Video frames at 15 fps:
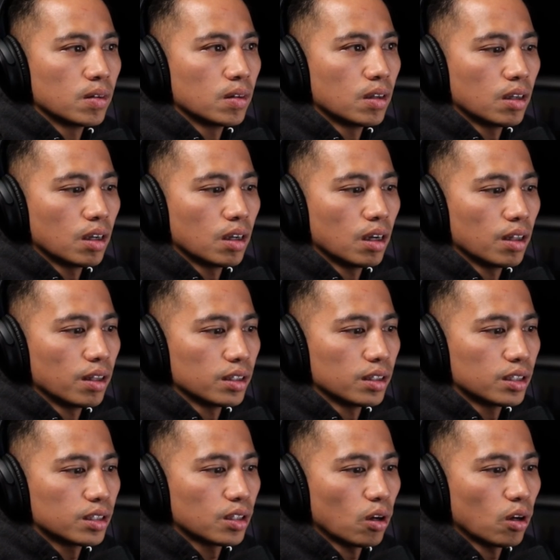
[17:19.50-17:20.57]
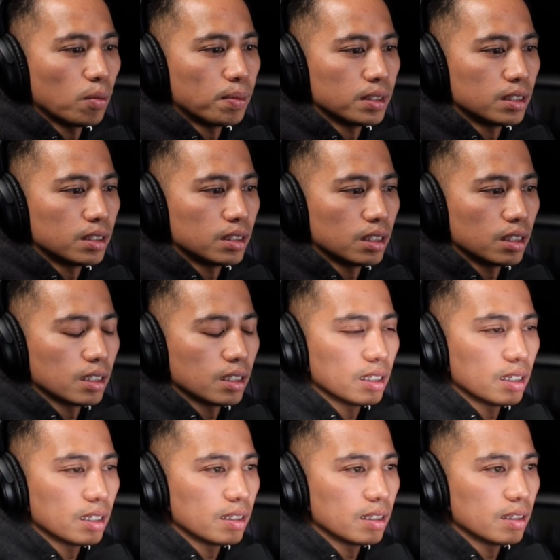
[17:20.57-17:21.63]
The scope is
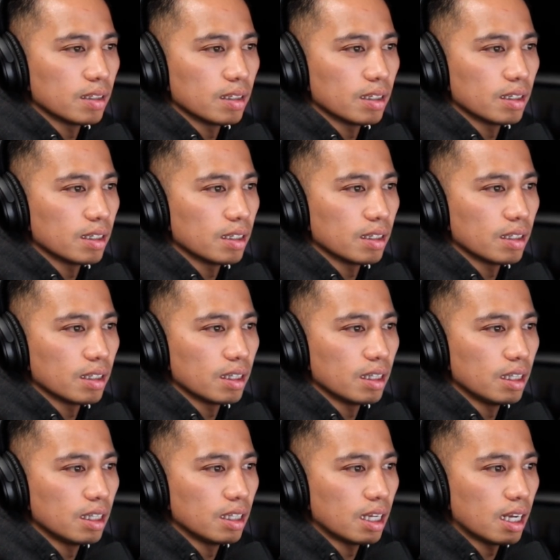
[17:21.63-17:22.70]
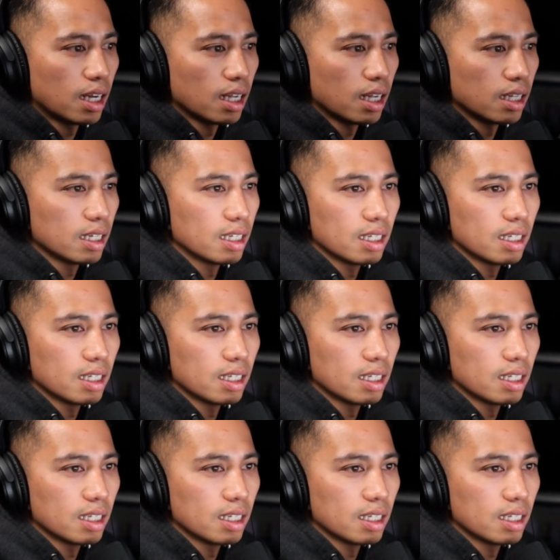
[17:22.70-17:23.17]
not.